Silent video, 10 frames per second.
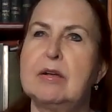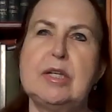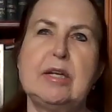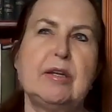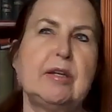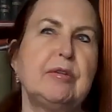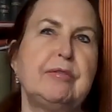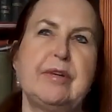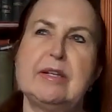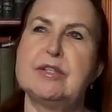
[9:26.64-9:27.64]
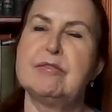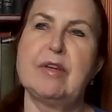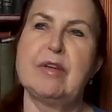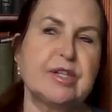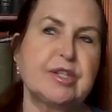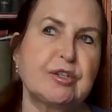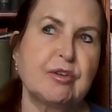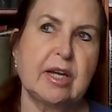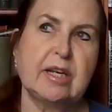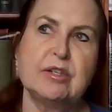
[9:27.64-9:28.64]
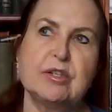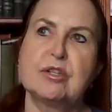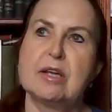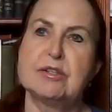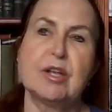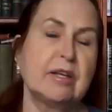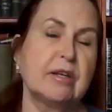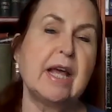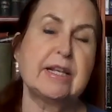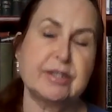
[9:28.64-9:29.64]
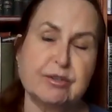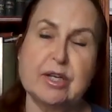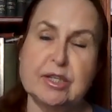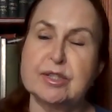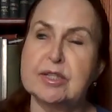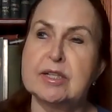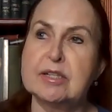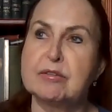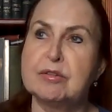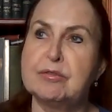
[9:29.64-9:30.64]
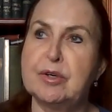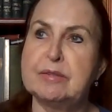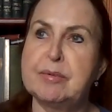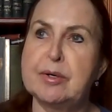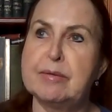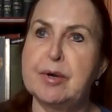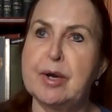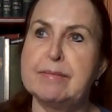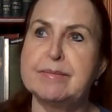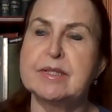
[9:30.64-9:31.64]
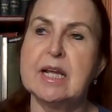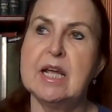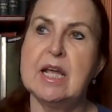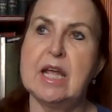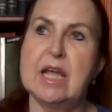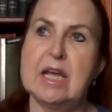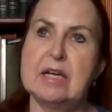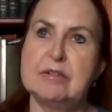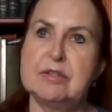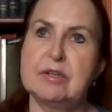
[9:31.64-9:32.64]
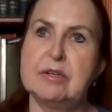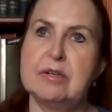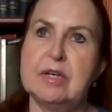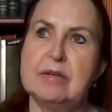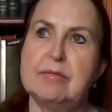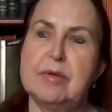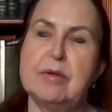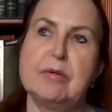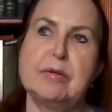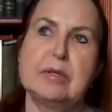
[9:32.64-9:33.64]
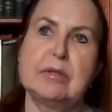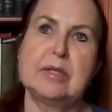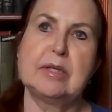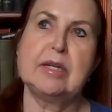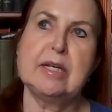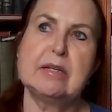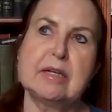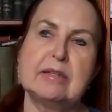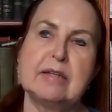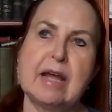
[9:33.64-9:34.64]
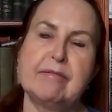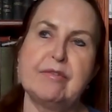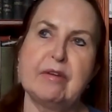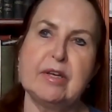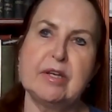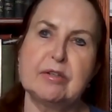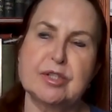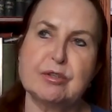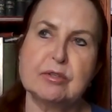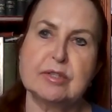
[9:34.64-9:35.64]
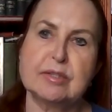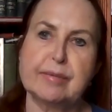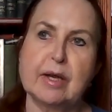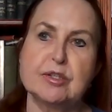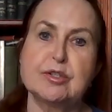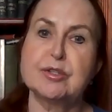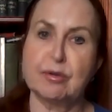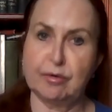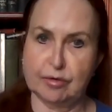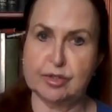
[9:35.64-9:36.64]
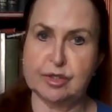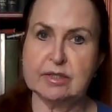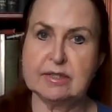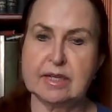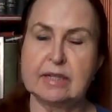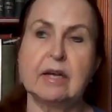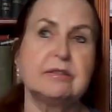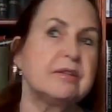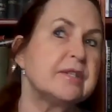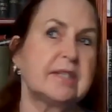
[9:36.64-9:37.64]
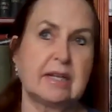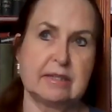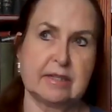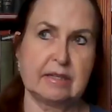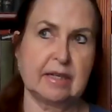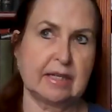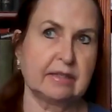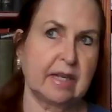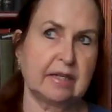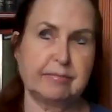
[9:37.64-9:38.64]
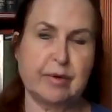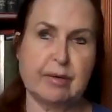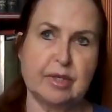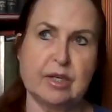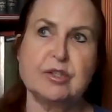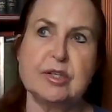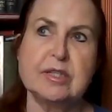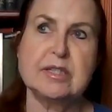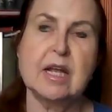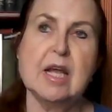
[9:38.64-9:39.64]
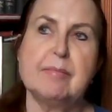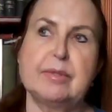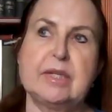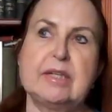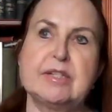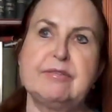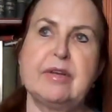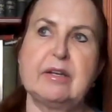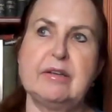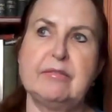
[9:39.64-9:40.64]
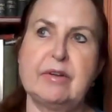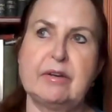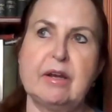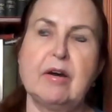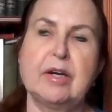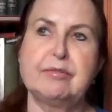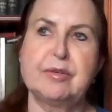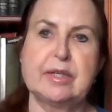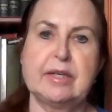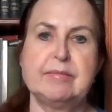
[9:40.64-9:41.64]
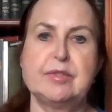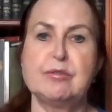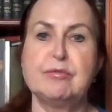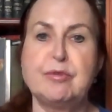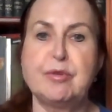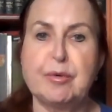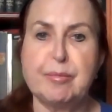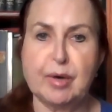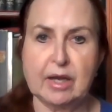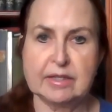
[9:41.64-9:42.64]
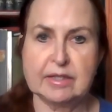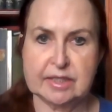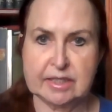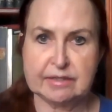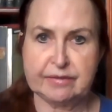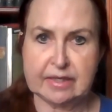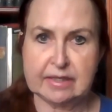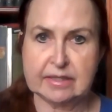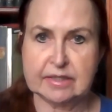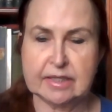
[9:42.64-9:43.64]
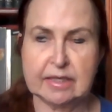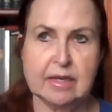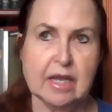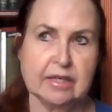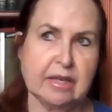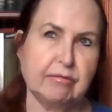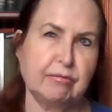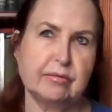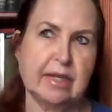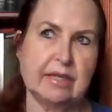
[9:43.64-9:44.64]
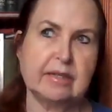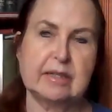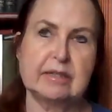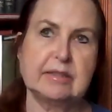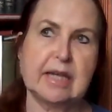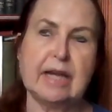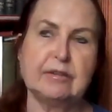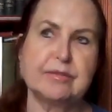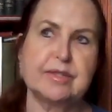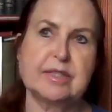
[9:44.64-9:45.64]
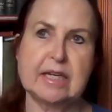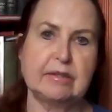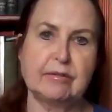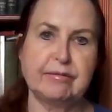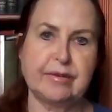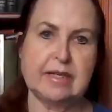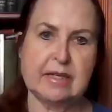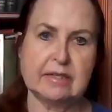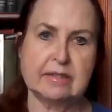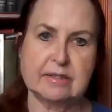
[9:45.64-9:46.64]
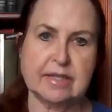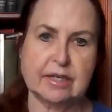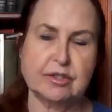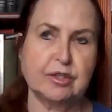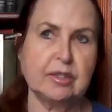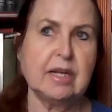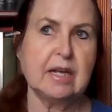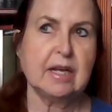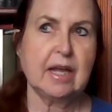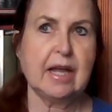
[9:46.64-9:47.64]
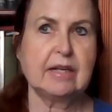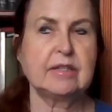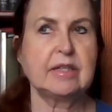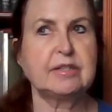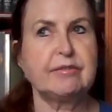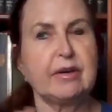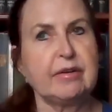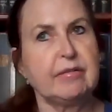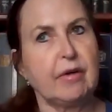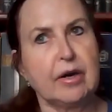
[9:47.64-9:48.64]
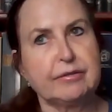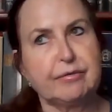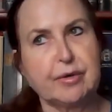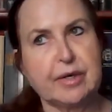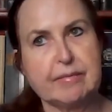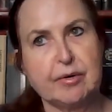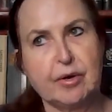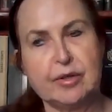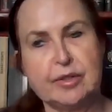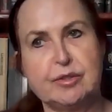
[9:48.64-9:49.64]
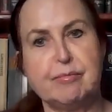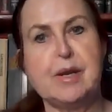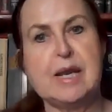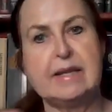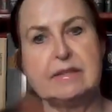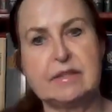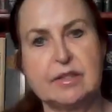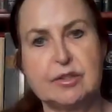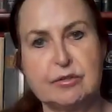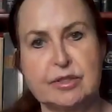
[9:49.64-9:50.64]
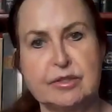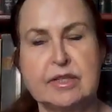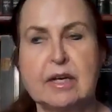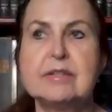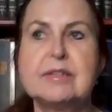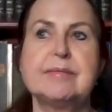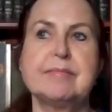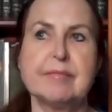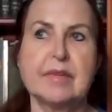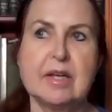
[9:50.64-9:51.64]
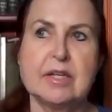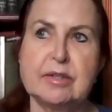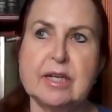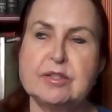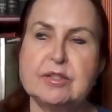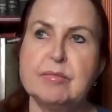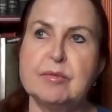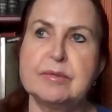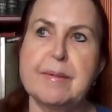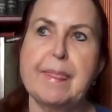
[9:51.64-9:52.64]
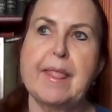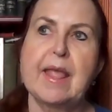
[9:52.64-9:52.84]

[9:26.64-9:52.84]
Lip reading: He could feel very strange, as strange as is a good word, perhaps. And he can have very strong subconscious urges and understanding and premonitions, but it is very, very hard for him to verbalize these feelings. They kind of stay in the feeling section, and it's very hard for him or her to blend into society. So that's the moon.